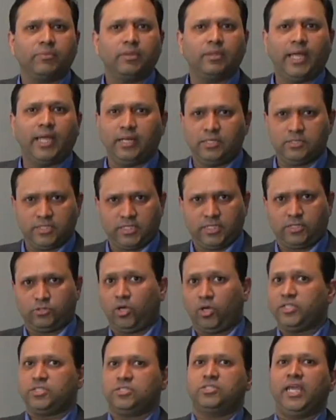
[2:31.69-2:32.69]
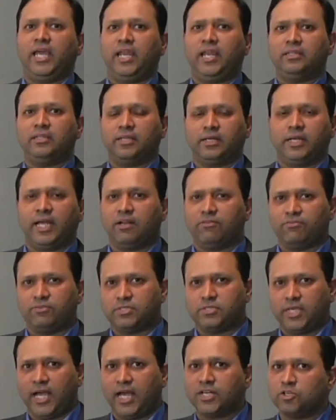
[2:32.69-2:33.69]
That is the technology scaling that kind of
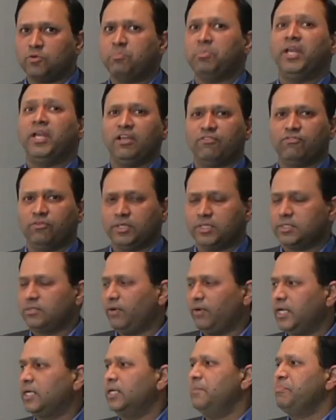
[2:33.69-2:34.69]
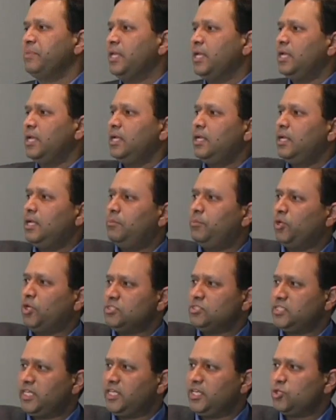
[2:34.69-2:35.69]
is the underpinning for it, right?
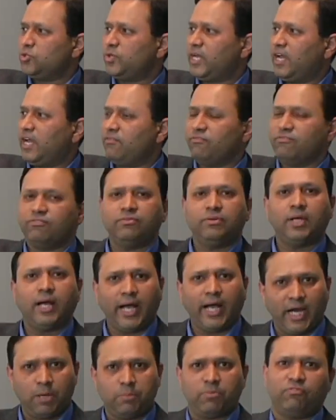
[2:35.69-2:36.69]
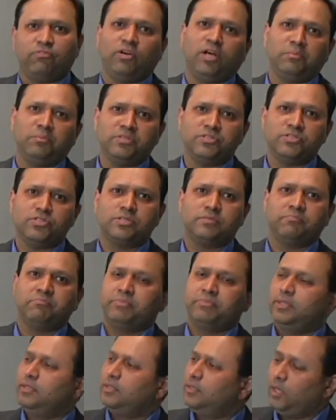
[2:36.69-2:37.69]
Because they need to have higher performance,
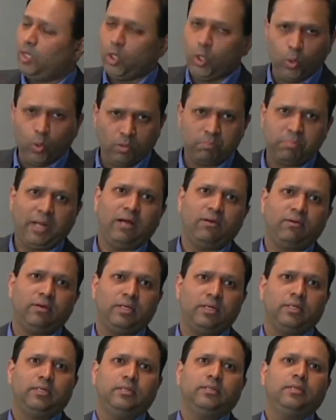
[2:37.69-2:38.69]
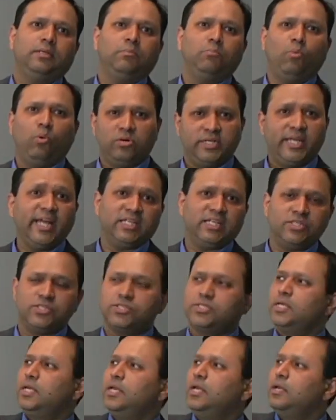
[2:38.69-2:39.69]
lower power, more dense.